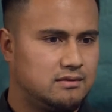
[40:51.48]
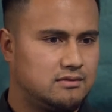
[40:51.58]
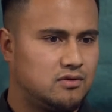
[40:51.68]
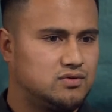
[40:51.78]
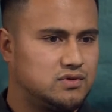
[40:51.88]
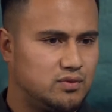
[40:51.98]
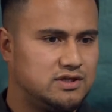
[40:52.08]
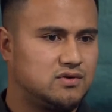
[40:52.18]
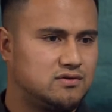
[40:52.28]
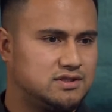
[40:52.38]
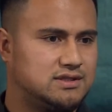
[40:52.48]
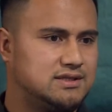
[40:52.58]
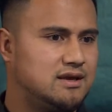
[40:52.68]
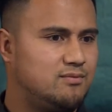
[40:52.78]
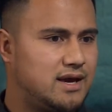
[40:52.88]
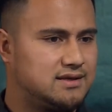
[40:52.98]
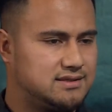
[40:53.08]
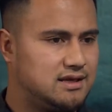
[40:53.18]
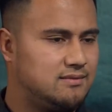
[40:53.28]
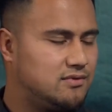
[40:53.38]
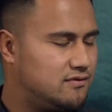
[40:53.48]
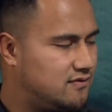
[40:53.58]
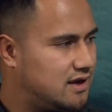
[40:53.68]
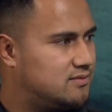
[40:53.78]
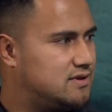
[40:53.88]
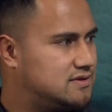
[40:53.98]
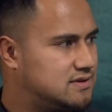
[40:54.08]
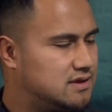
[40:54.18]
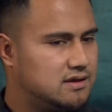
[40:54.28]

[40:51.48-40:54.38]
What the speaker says: those resources impacts them, their families,